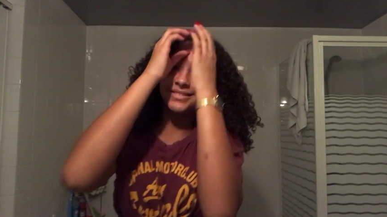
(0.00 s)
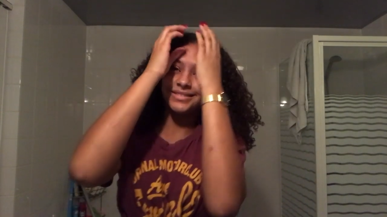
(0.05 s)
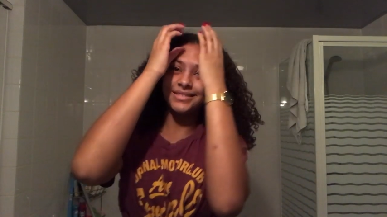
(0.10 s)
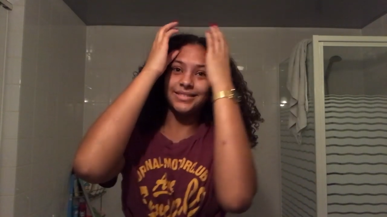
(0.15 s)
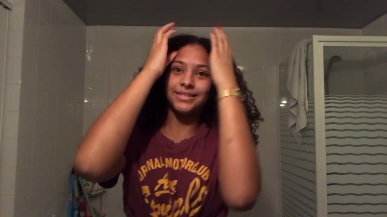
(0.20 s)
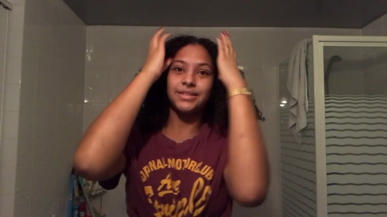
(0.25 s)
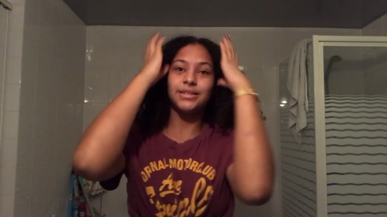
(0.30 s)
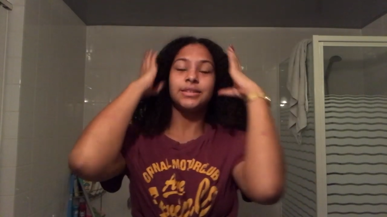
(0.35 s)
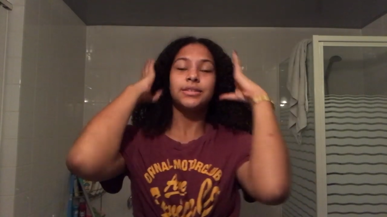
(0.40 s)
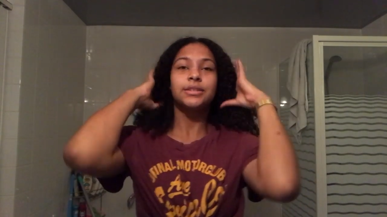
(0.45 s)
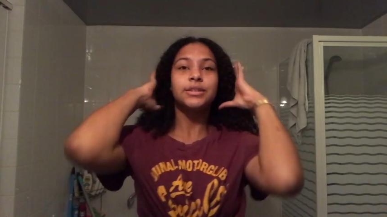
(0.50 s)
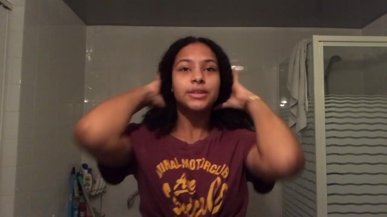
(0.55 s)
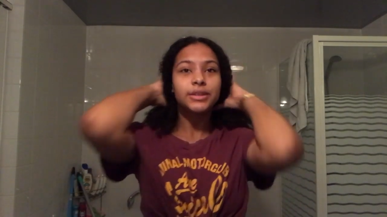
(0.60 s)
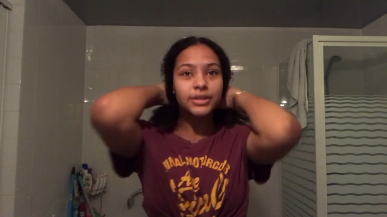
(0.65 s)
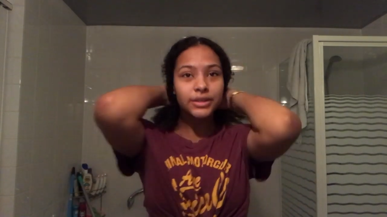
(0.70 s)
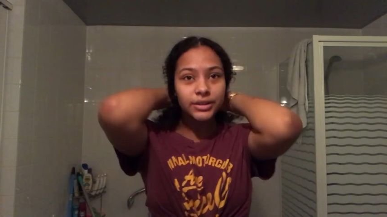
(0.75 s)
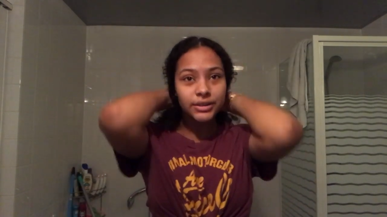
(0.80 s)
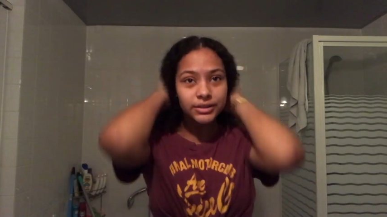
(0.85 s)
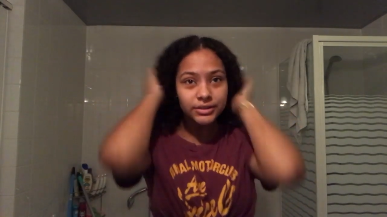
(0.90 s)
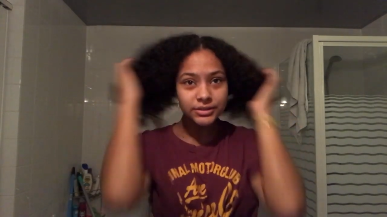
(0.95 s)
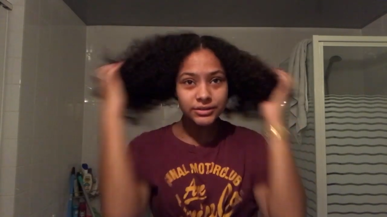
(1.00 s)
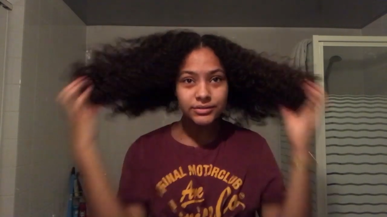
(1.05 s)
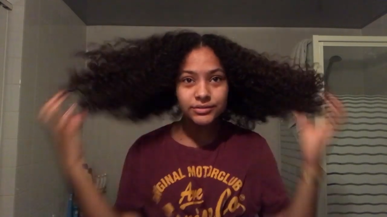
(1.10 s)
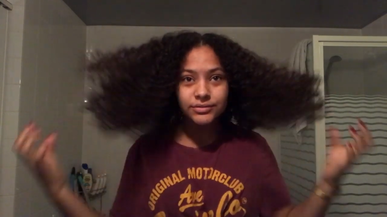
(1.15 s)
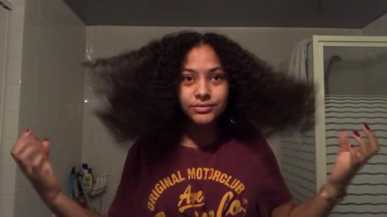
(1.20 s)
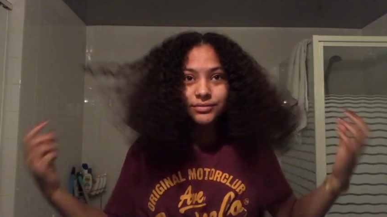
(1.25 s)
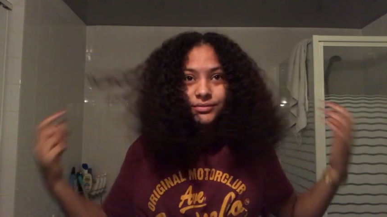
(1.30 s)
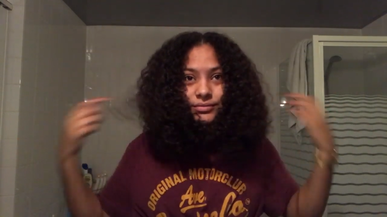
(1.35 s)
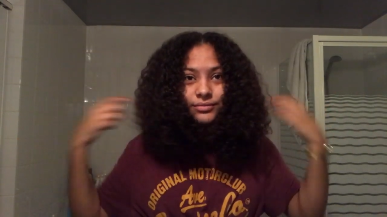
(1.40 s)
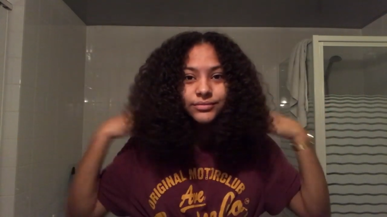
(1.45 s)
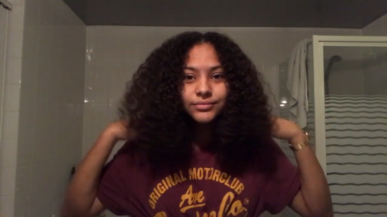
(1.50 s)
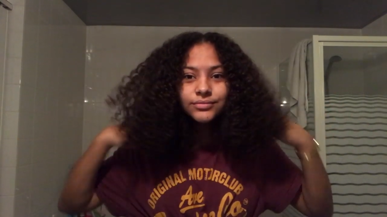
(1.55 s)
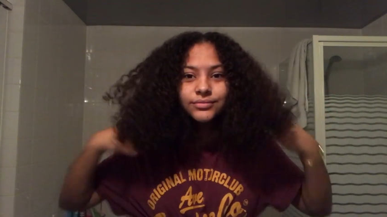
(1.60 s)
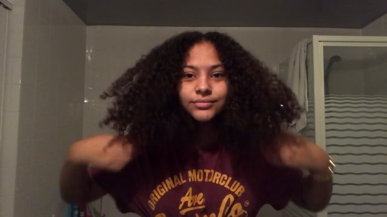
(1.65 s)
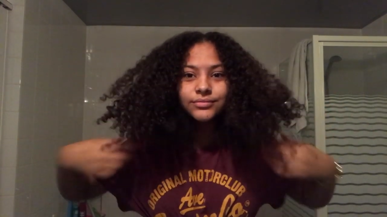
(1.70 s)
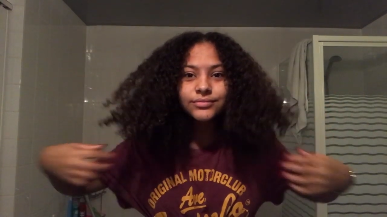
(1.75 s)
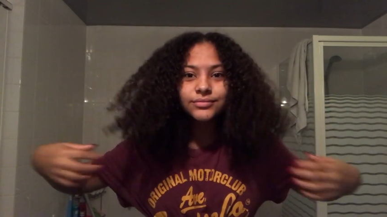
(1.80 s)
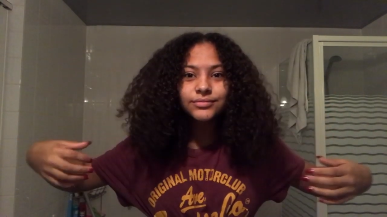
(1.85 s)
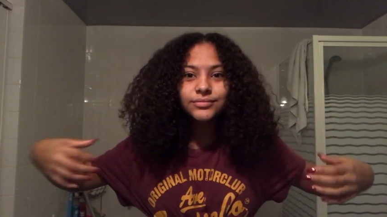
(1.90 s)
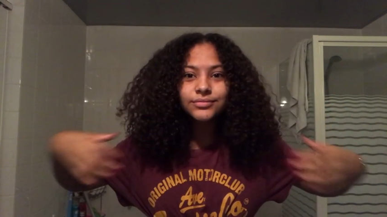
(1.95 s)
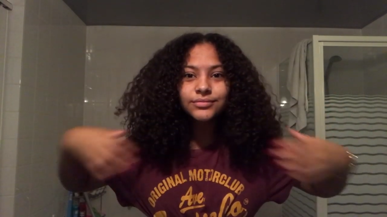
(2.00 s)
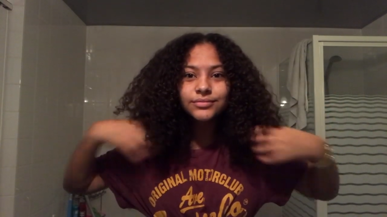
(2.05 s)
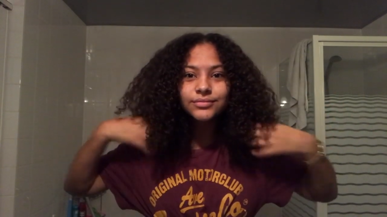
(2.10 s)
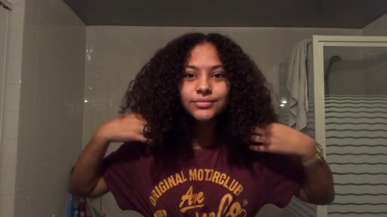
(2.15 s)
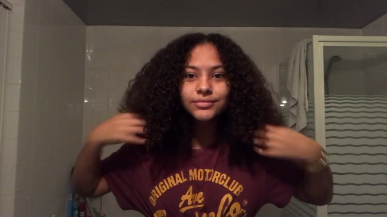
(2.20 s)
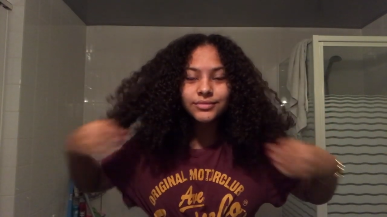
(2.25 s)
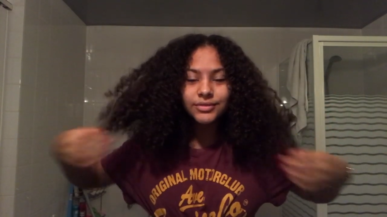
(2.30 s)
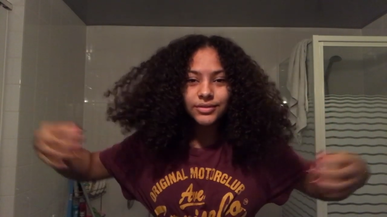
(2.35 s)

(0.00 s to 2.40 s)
Nobody speaks.